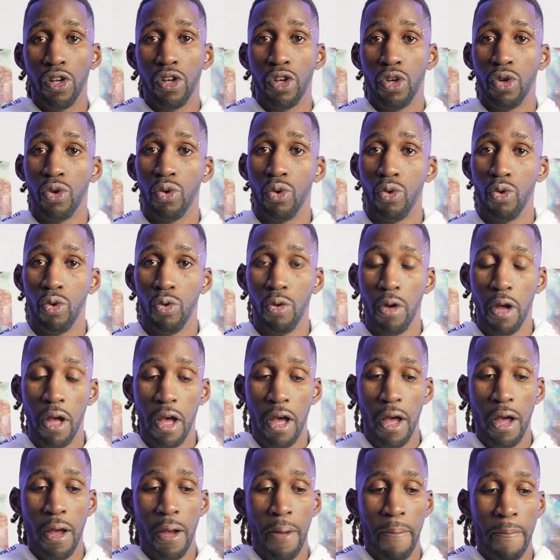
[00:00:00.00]
to
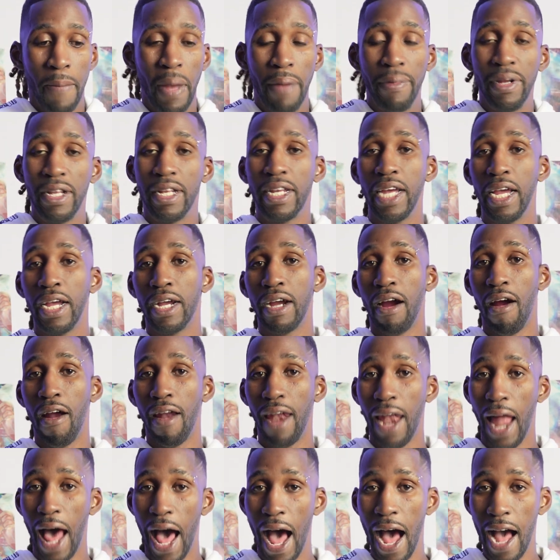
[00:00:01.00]
maybe take our
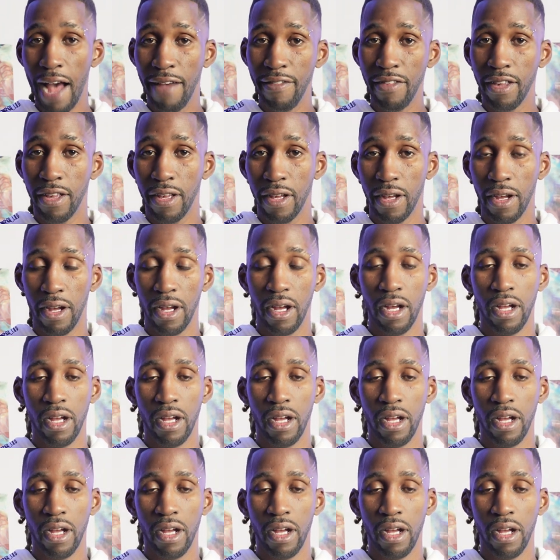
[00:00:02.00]
lives,